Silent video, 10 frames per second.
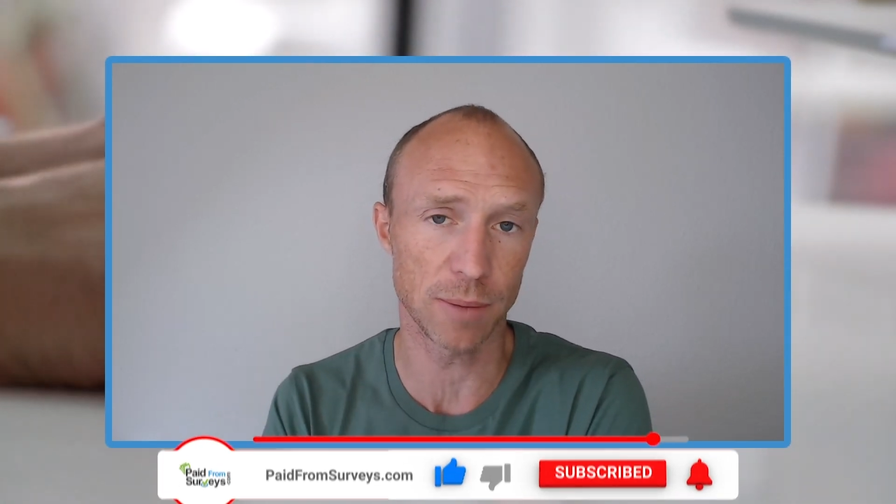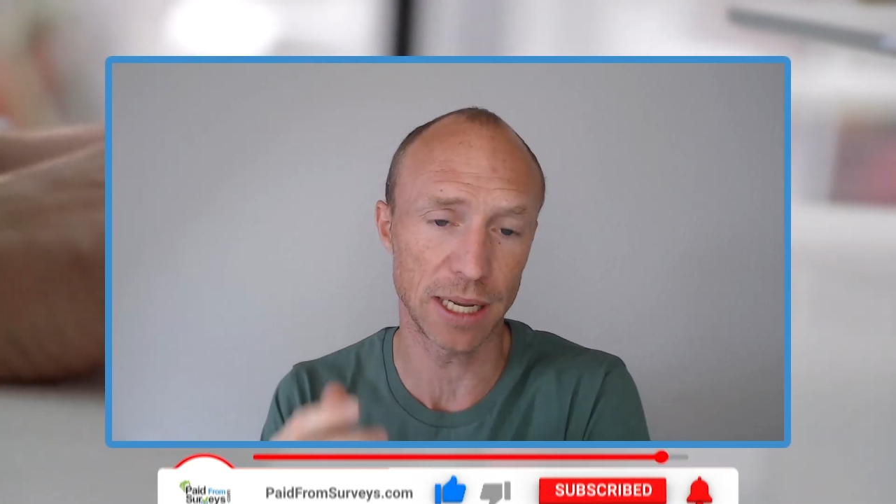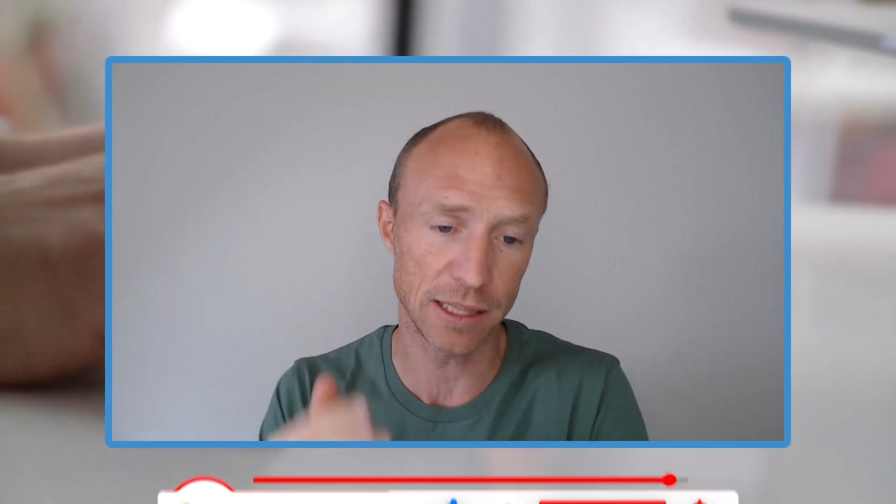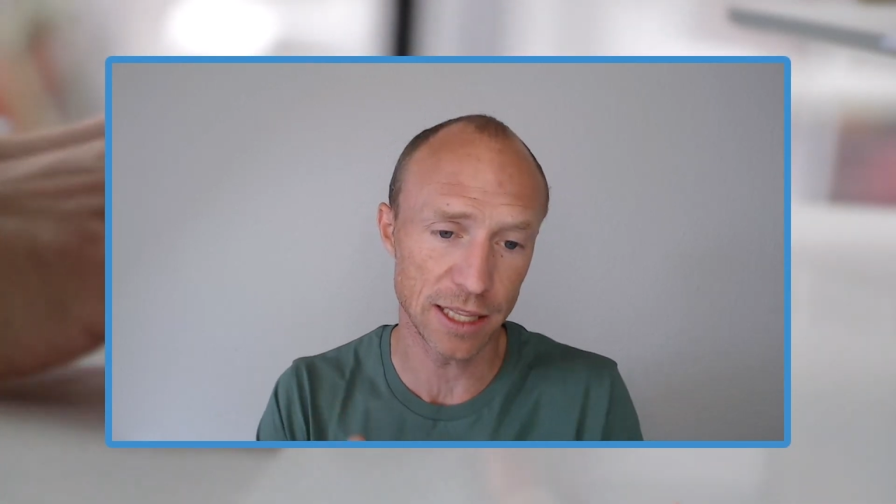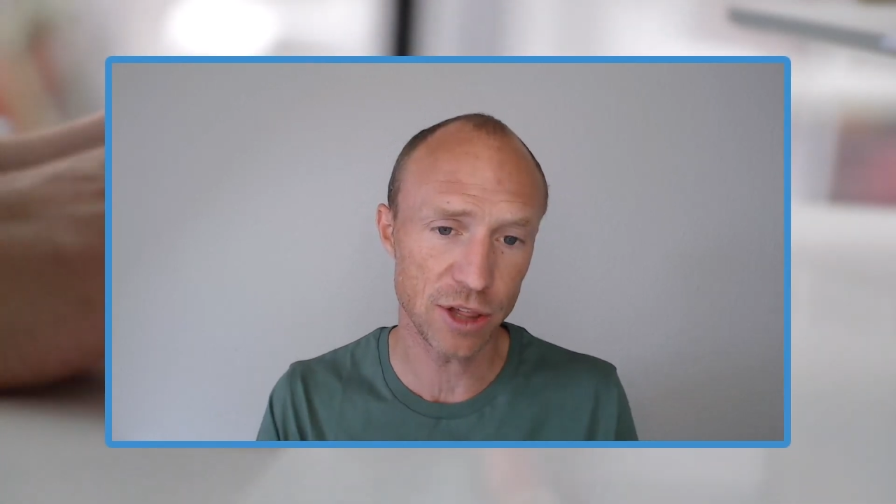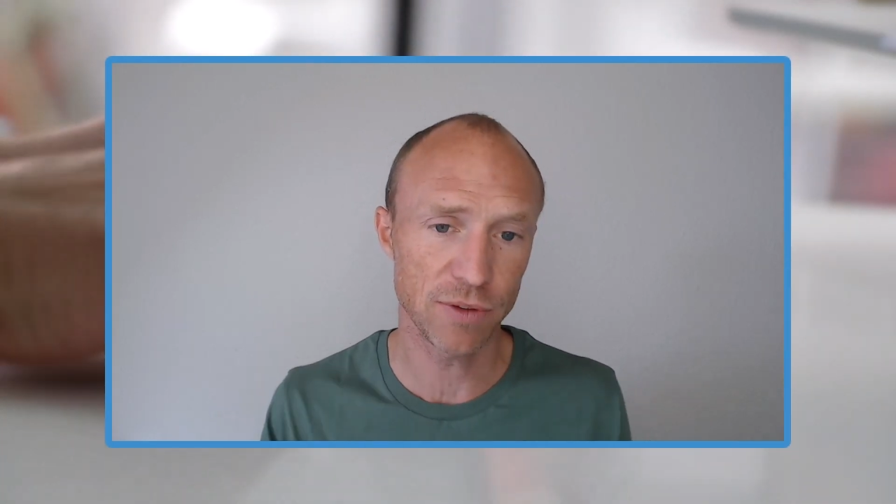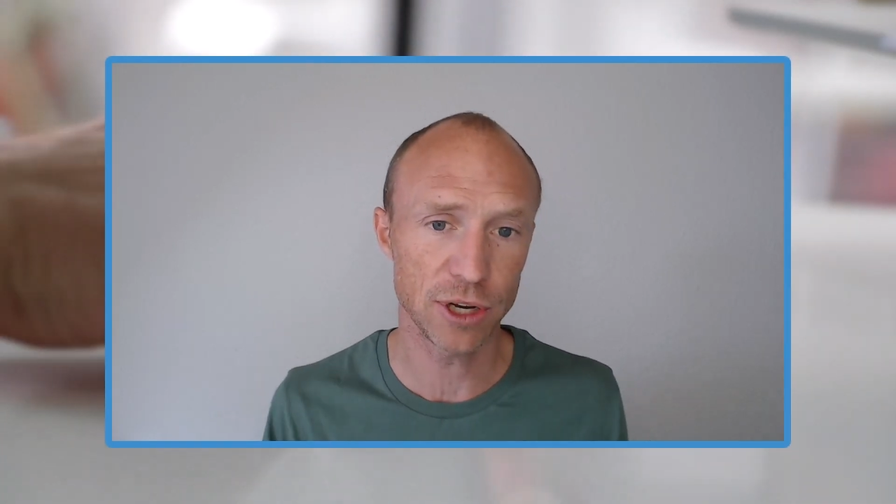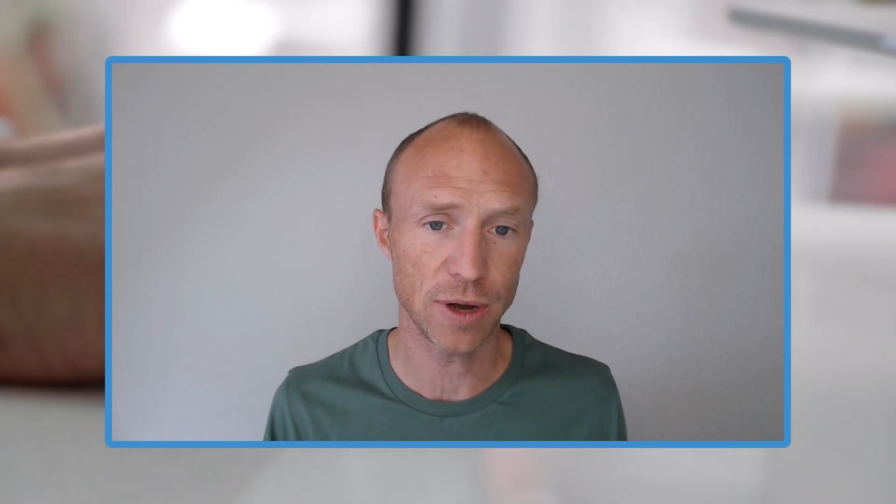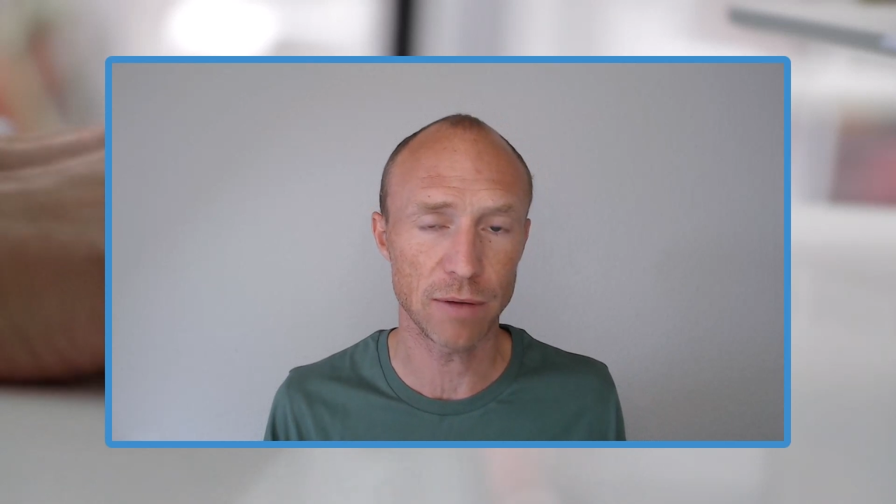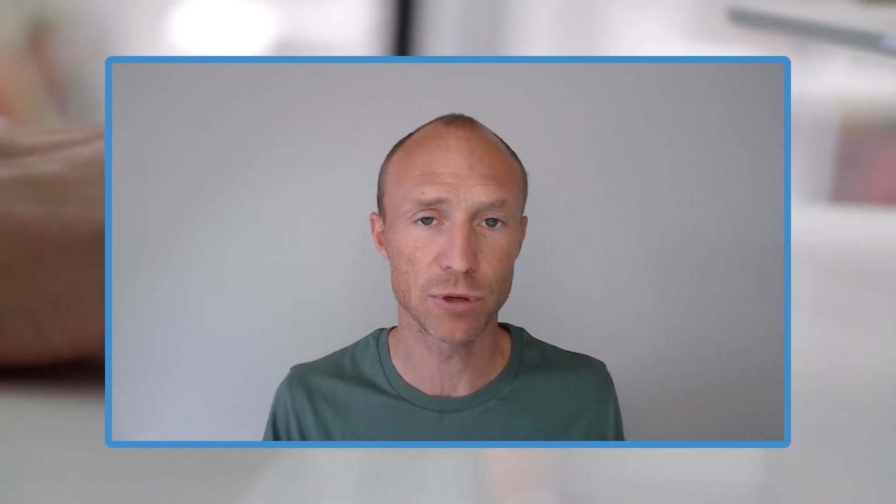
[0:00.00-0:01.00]
And in this
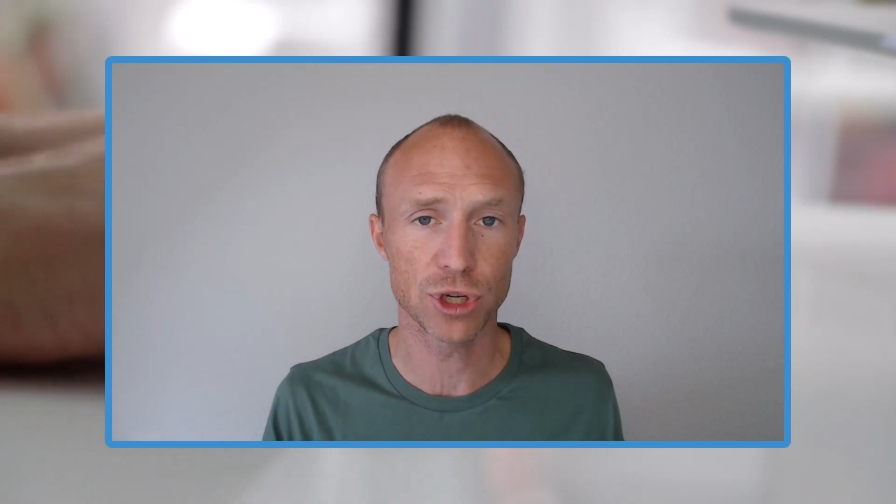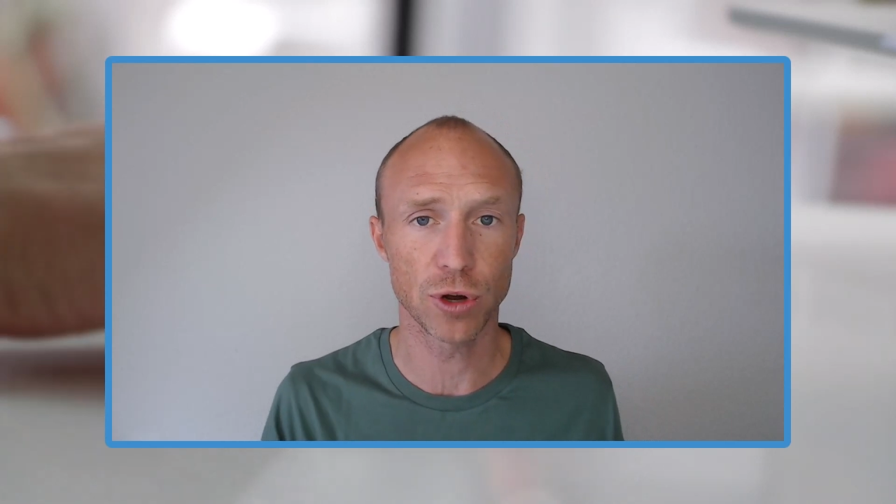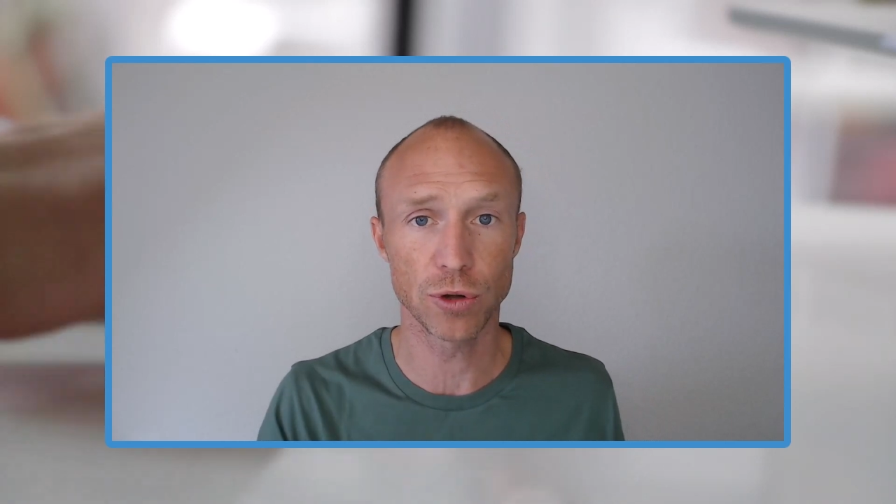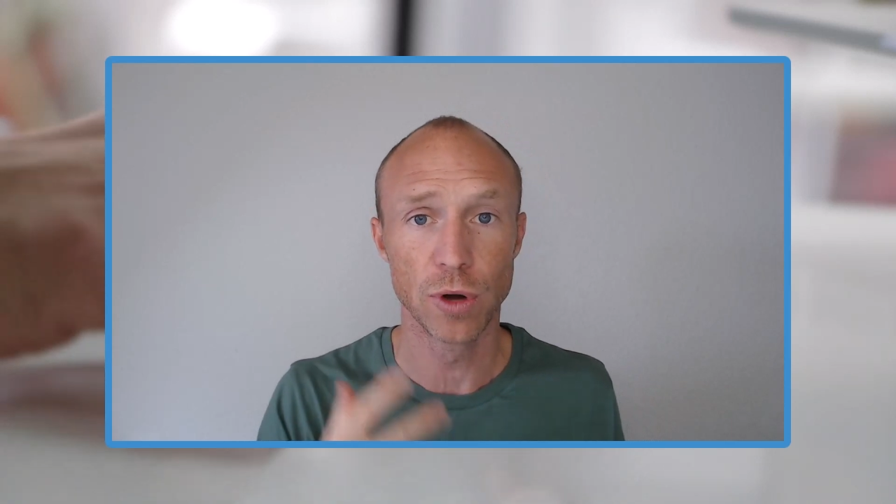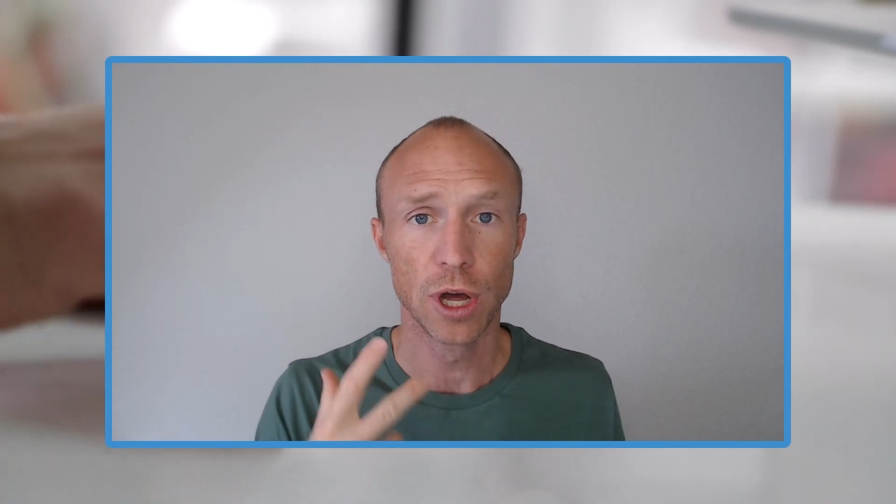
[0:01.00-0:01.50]
video, I will show you